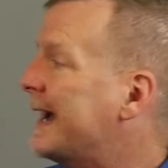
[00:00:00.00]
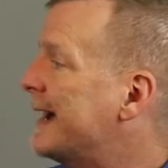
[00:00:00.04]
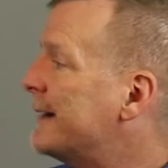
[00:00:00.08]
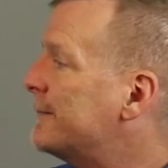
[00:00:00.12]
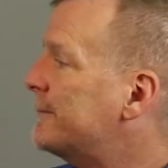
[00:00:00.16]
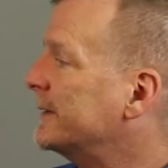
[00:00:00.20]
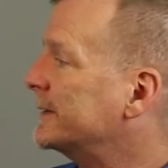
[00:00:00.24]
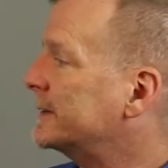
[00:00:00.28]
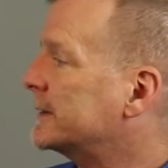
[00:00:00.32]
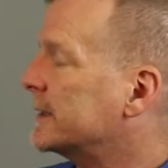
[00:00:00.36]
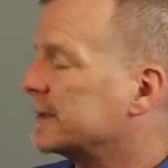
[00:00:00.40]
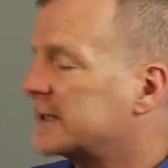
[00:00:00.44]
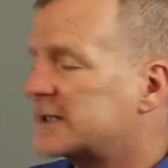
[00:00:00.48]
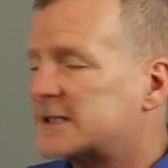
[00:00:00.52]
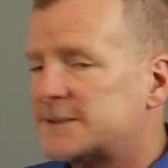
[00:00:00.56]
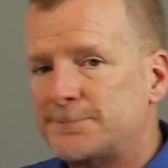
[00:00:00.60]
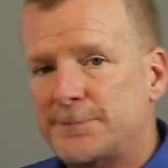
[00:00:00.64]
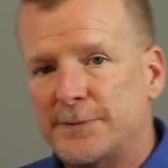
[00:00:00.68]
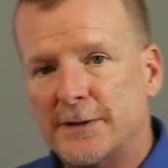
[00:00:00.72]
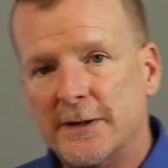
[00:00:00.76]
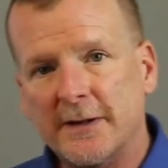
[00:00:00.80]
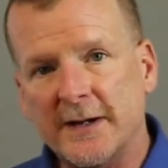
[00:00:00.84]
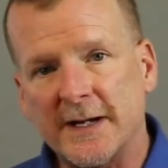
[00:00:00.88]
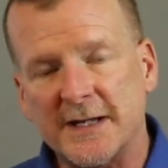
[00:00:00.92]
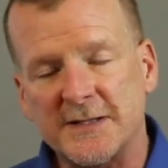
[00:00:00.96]
but the
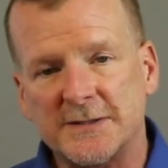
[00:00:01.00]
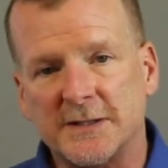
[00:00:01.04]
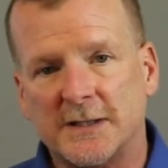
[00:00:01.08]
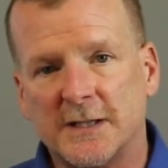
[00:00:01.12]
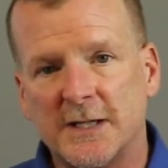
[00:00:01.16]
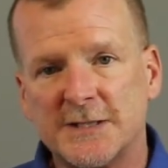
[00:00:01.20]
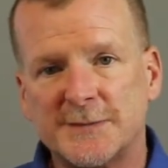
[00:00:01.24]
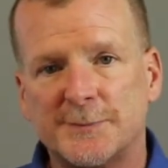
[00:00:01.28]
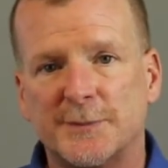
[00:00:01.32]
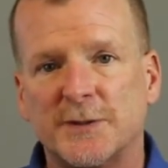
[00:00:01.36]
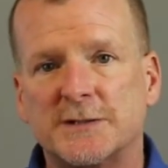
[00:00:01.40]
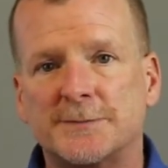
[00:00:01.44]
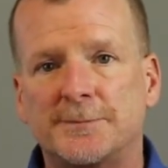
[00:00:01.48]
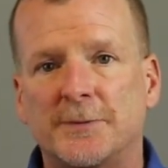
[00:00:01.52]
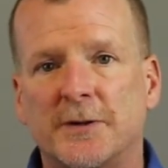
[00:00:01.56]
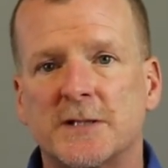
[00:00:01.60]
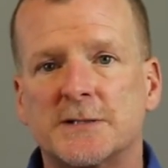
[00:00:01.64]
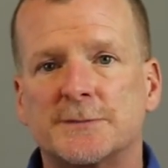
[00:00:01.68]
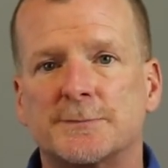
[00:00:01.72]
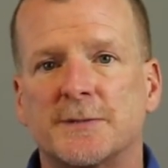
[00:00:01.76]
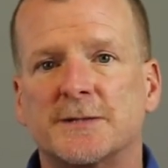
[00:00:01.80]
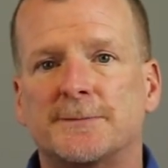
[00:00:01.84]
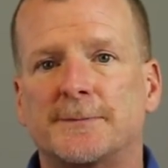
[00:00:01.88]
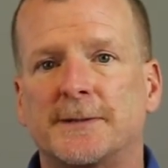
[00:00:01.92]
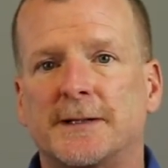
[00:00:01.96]
customer experience
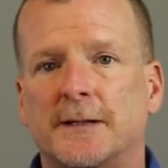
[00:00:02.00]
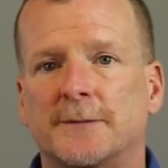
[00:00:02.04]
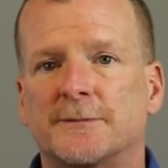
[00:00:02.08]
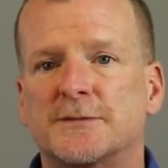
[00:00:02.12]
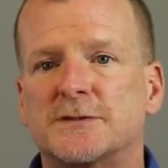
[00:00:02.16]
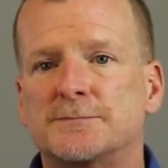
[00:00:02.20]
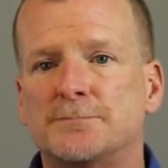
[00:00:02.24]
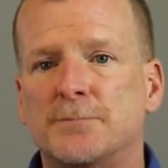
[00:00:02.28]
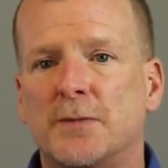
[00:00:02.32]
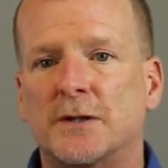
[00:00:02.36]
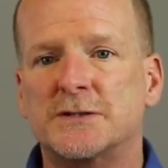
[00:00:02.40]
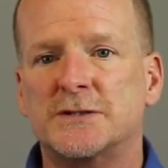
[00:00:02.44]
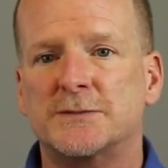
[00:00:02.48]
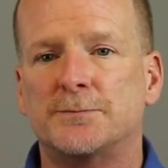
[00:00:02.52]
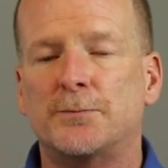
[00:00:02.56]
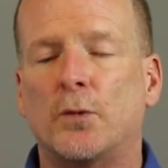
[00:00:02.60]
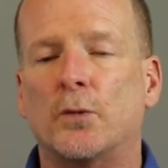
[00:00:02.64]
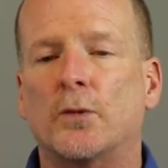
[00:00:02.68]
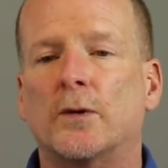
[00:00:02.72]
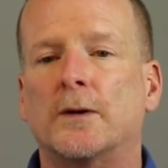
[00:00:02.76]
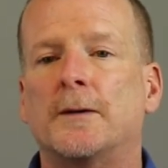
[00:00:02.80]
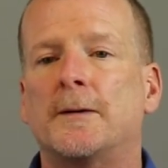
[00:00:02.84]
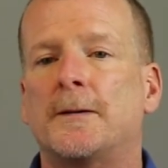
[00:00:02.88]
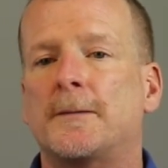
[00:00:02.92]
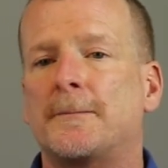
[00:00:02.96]
becomes much
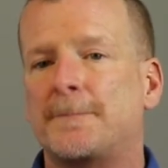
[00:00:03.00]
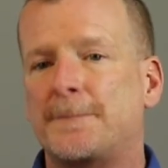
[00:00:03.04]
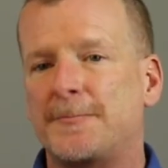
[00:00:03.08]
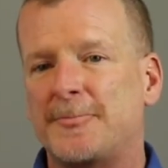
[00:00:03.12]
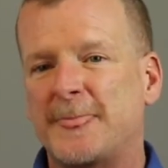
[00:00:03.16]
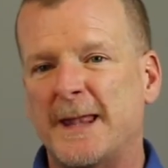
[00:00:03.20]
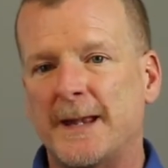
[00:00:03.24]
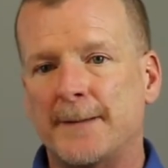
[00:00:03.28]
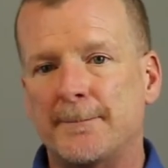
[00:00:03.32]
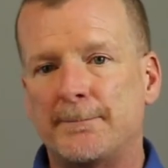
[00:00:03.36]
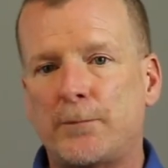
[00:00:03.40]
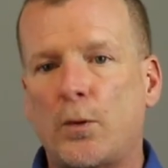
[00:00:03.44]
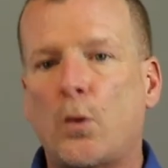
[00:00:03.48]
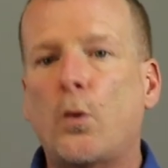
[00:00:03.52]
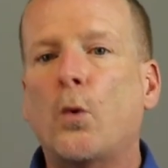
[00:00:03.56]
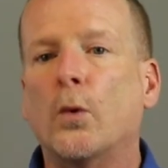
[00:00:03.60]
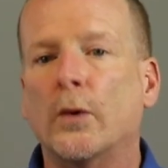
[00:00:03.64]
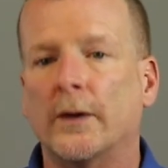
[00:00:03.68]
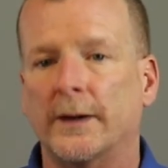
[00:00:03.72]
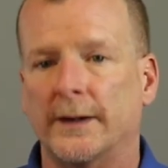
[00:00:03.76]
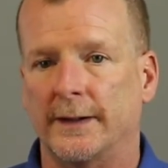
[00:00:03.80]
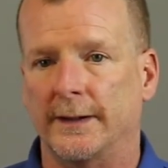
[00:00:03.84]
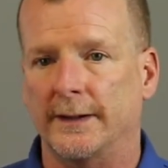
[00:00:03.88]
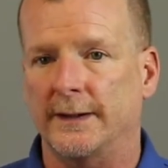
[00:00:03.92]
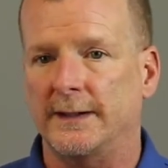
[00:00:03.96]
more
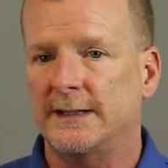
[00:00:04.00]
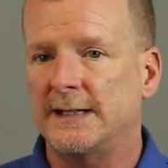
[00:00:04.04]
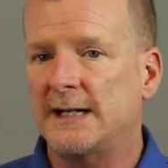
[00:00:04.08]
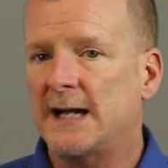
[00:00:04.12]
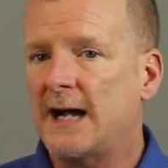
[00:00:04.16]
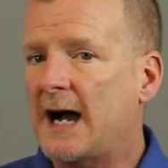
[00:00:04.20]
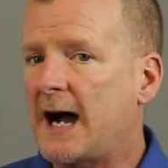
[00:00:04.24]
important.